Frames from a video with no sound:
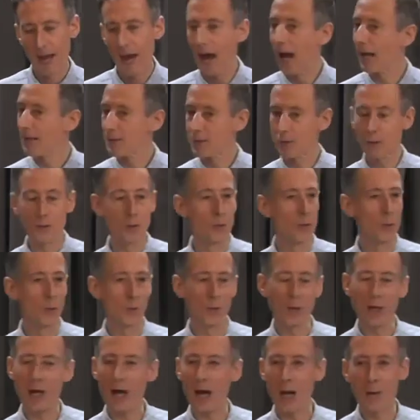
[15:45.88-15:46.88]
At
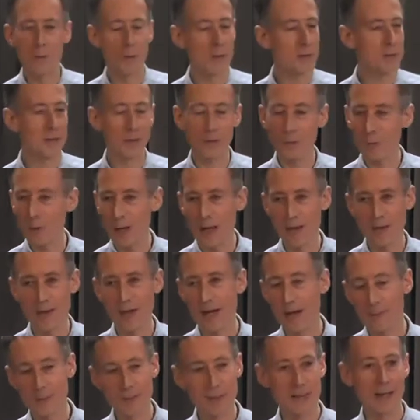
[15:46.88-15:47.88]
school, I wasn't aware that
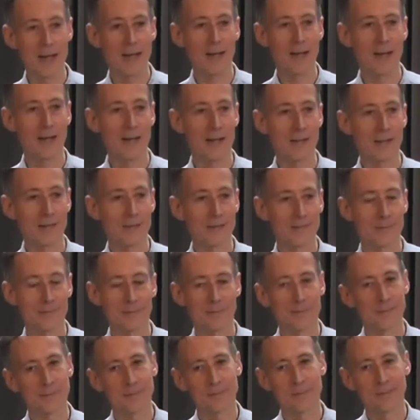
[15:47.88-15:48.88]
I was gay.
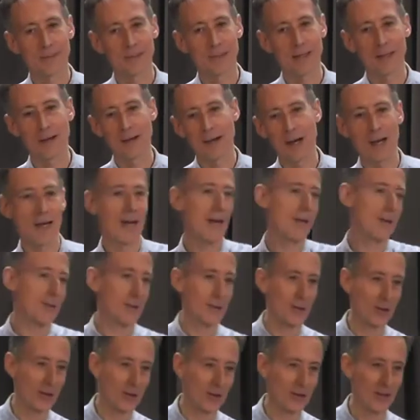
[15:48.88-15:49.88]
You know, I liked
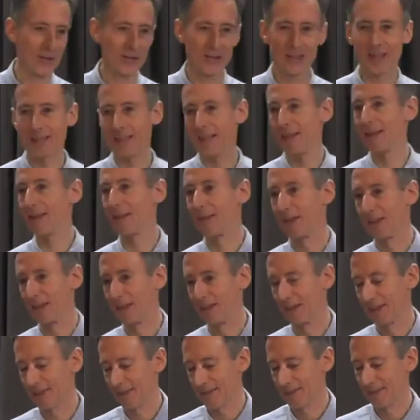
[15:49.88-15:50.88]
girls, I dated
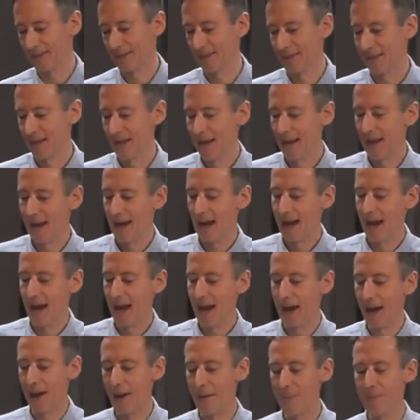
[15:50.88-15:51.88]
girls.
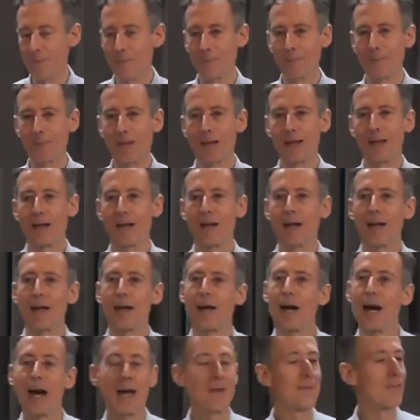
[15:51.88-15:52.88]
I
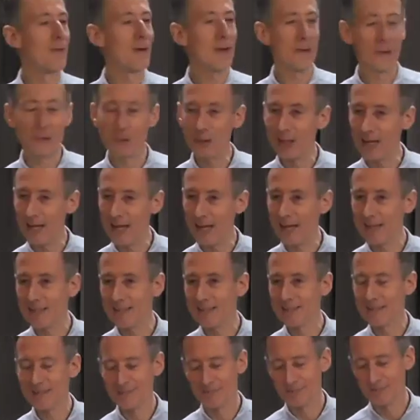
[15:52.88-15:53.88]
had very good
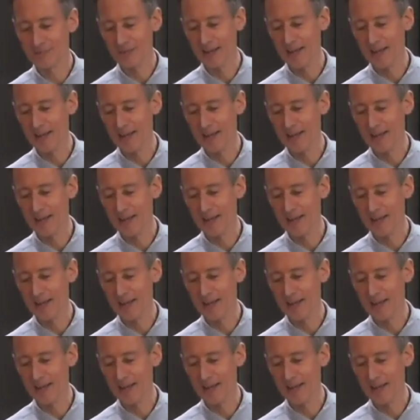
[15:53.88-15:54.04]
legs.